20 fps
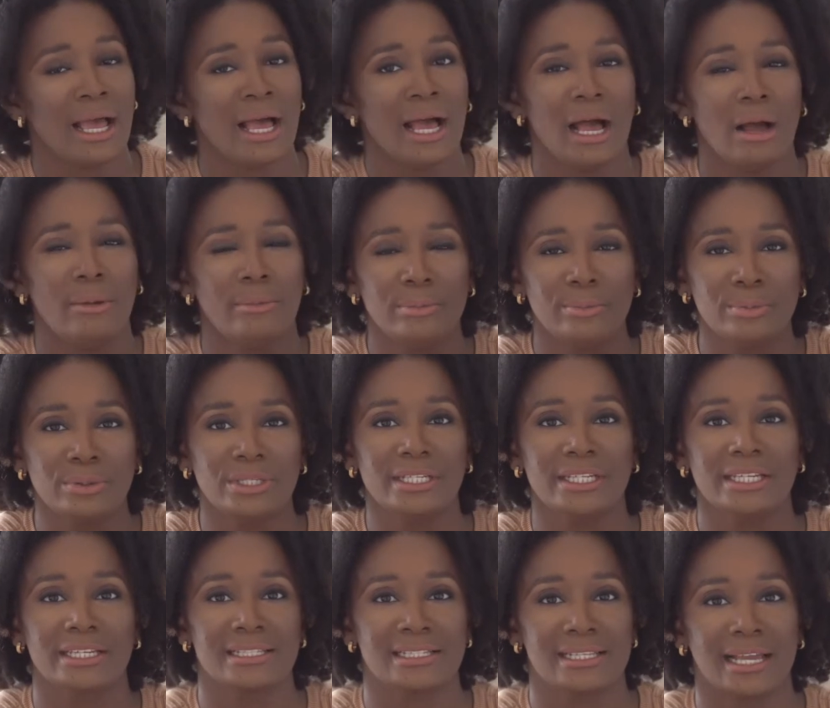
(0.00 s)
I'll be putting
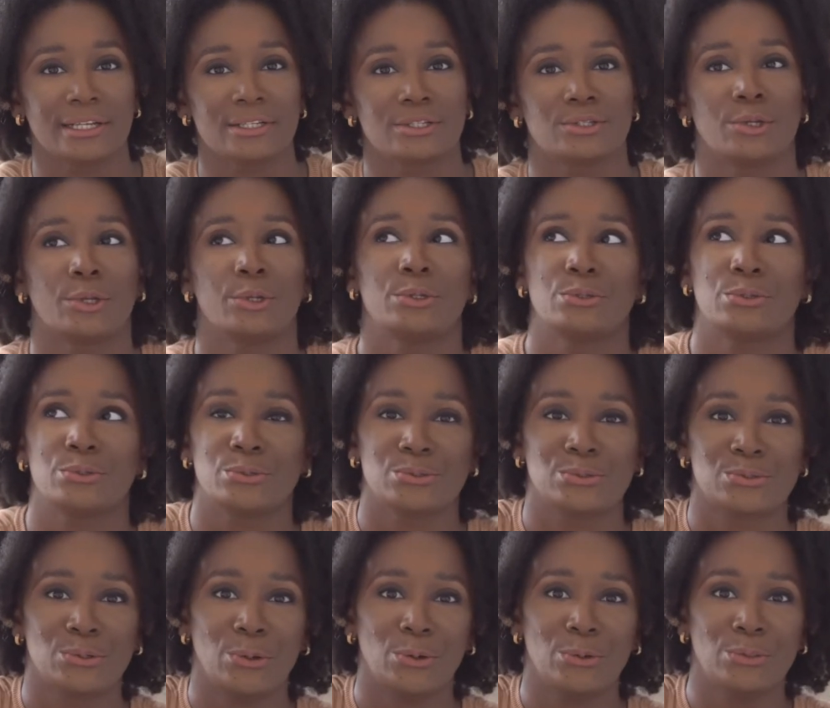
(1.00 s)
exact
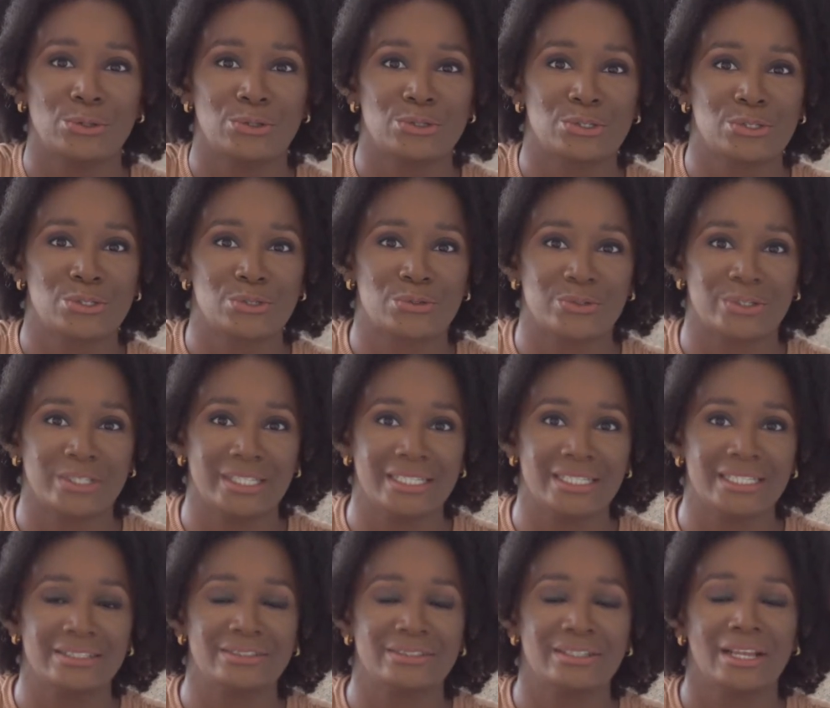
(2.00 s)
totals on the
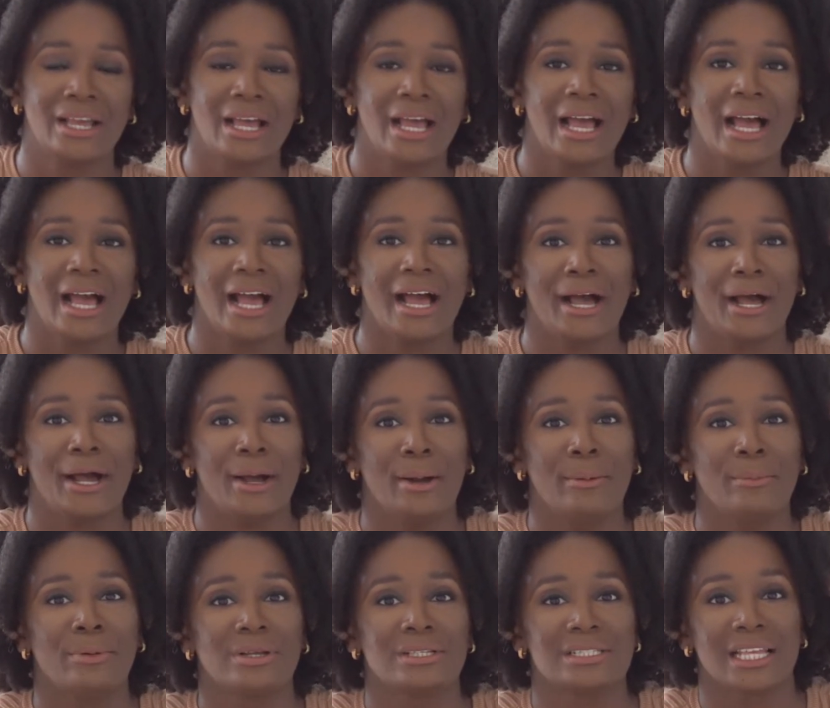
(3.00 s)
screen
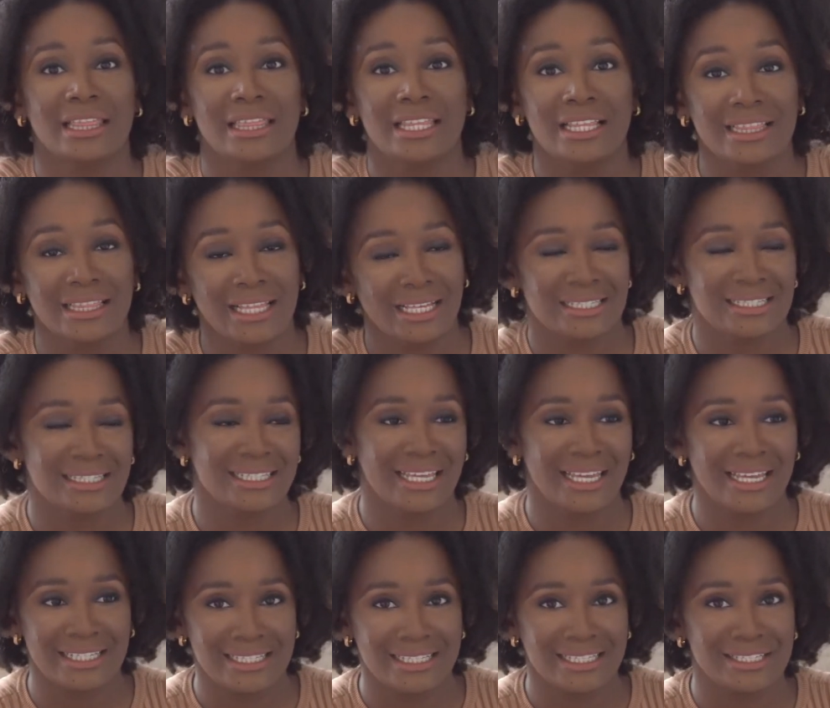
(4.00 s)
because I think that's
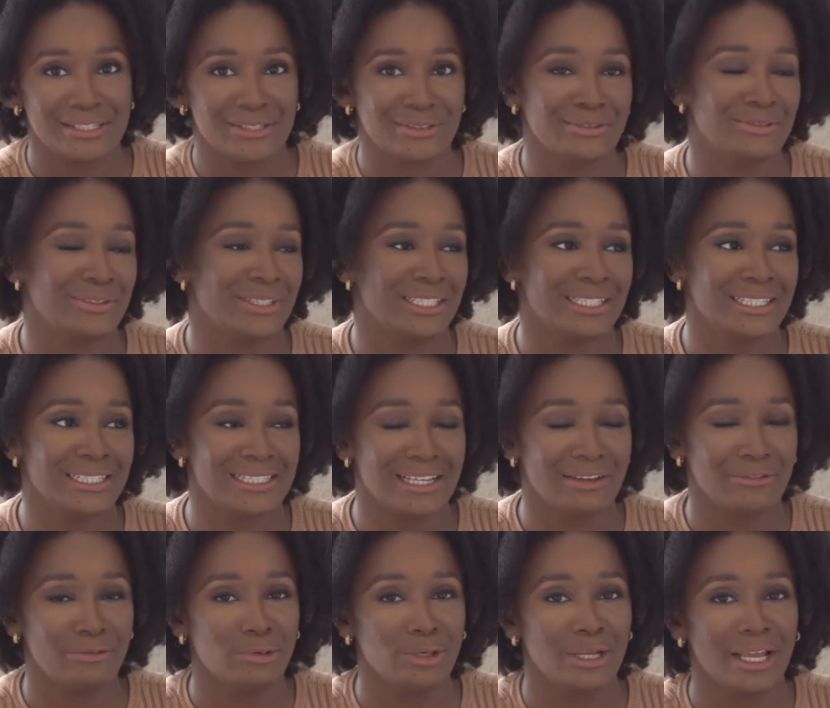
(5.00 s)
the essence of this.
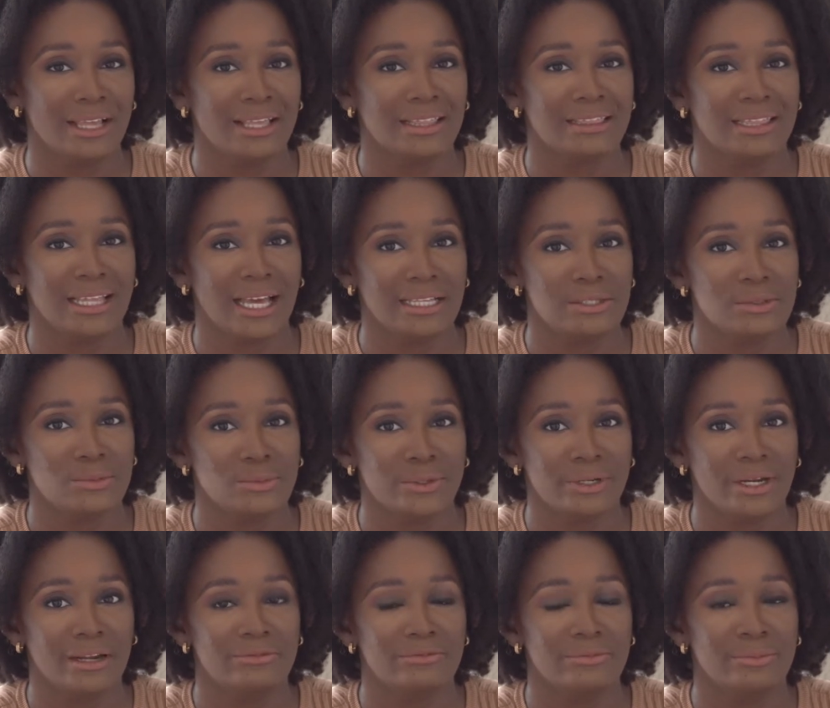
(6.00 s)
I feel like that's
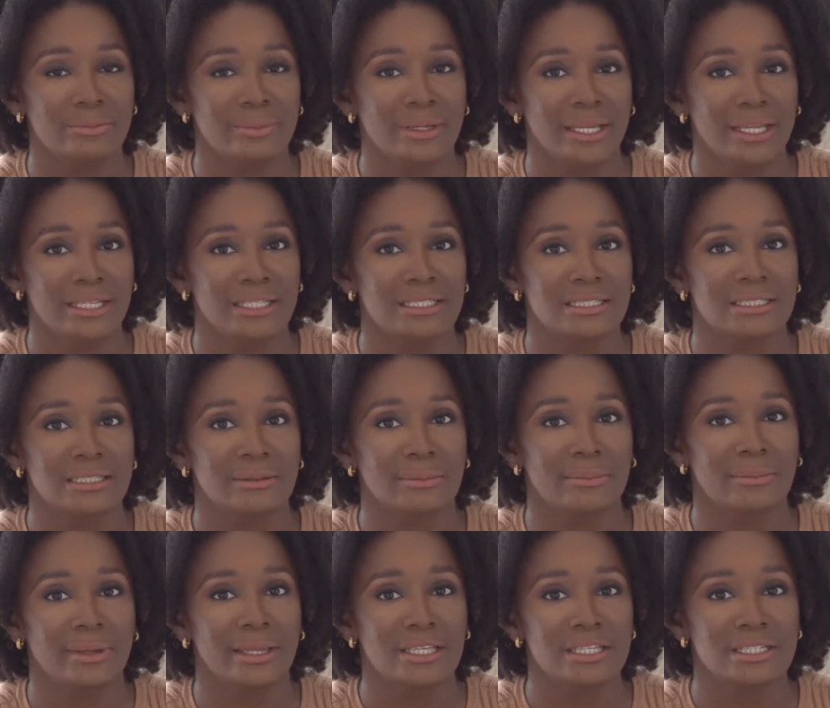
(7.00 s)
where I've made the
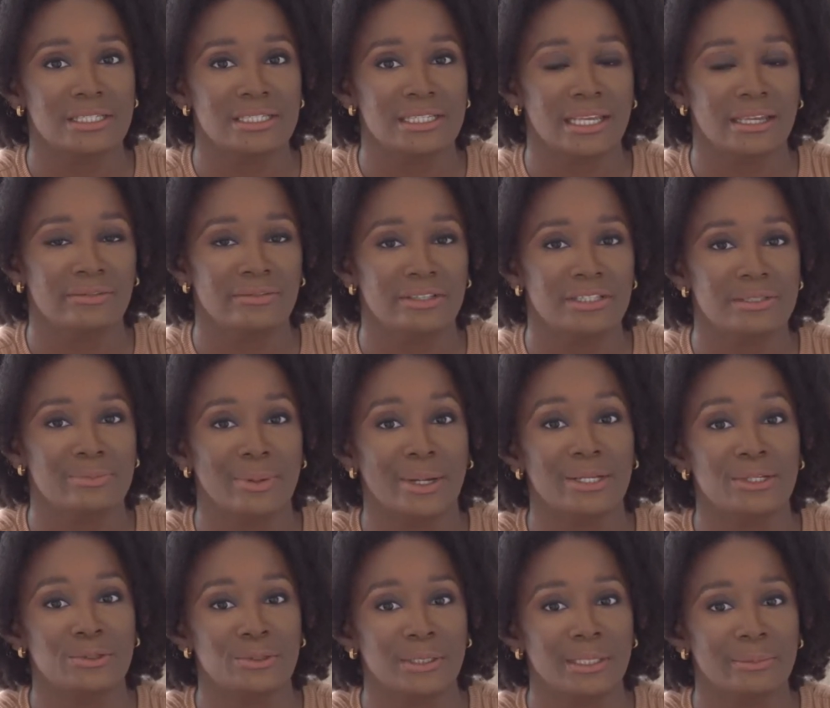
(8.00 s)
major savings by
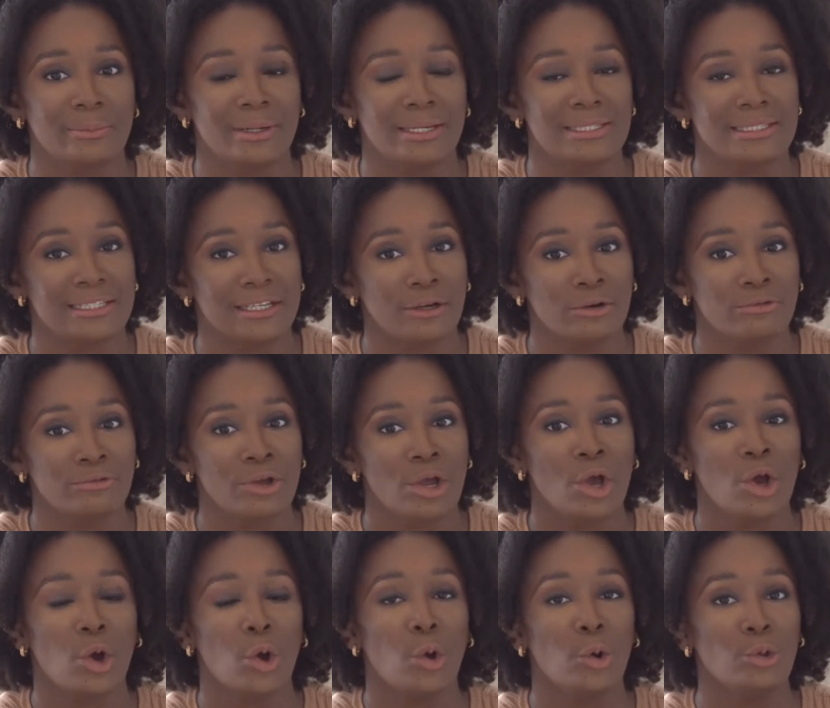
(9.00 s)
doing it myself.
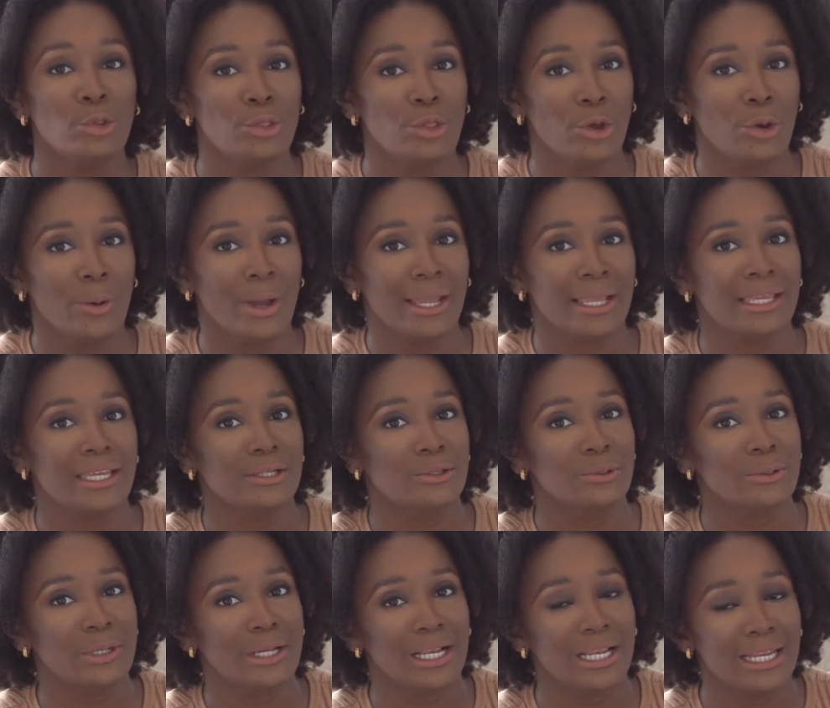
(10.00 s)
Although I
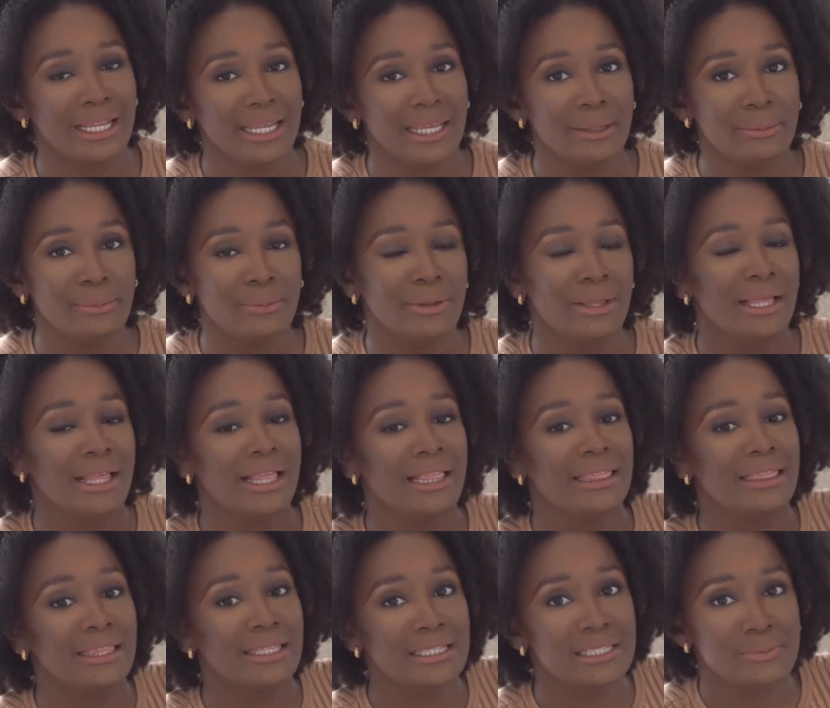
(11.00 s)
cannot claim
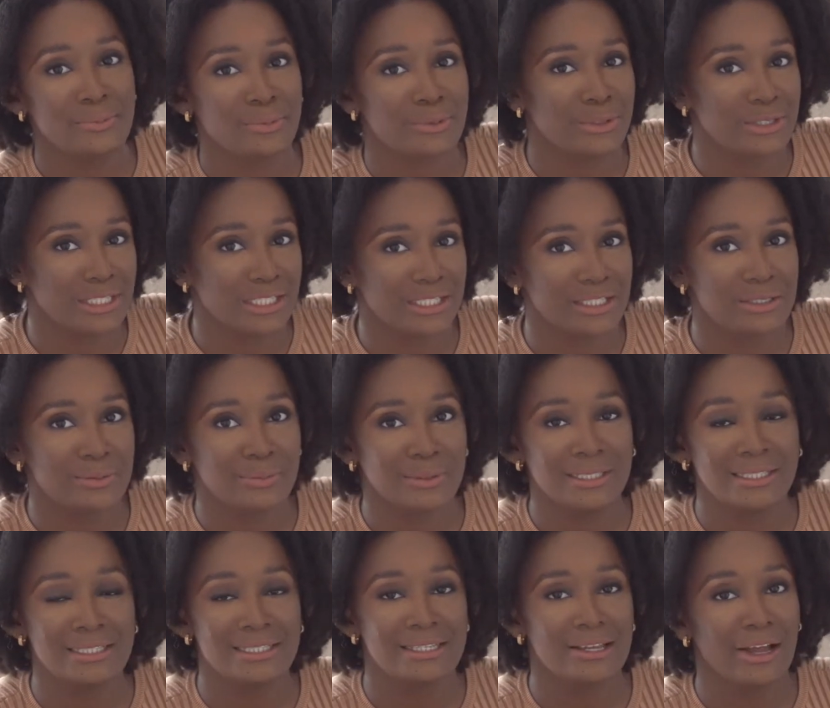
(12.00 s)
this project to
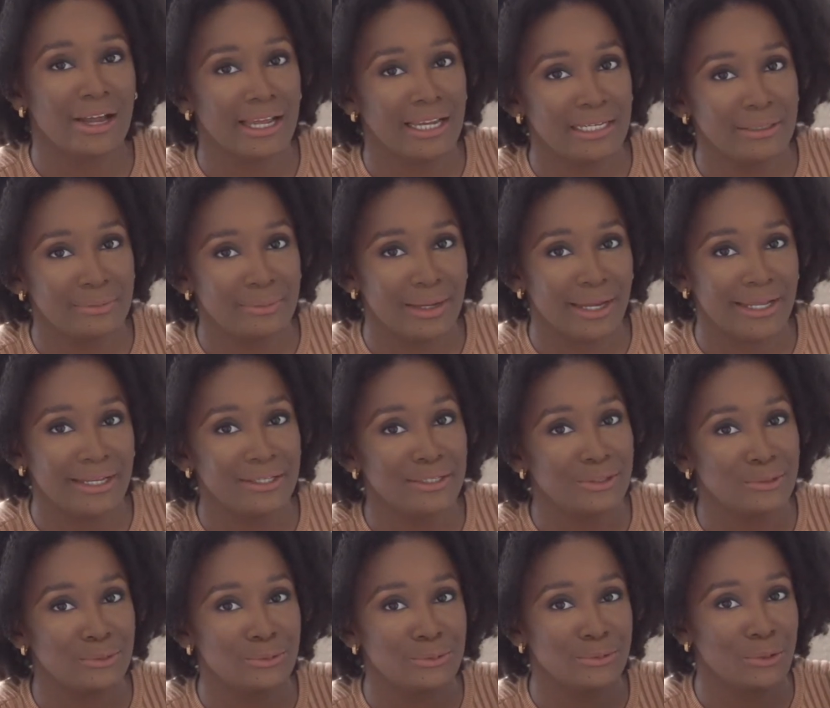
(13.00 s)
be entirely mine,
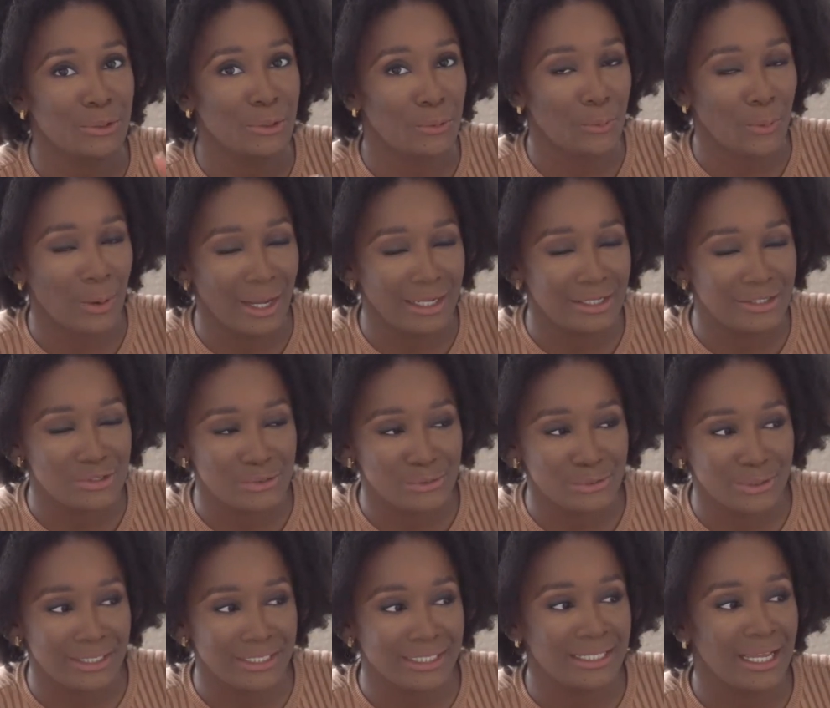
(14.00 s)
you'll know why
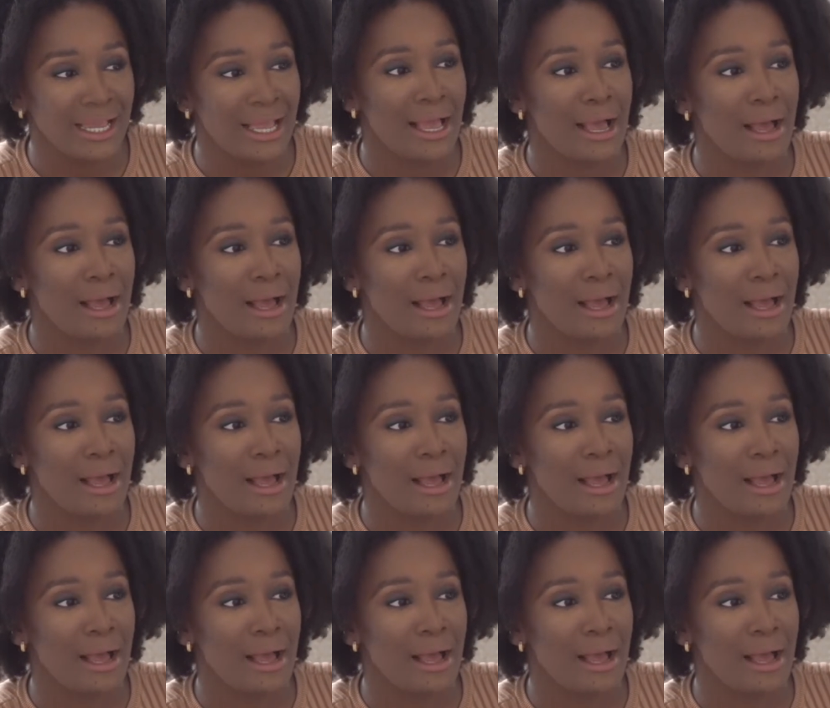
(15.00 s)
shortly.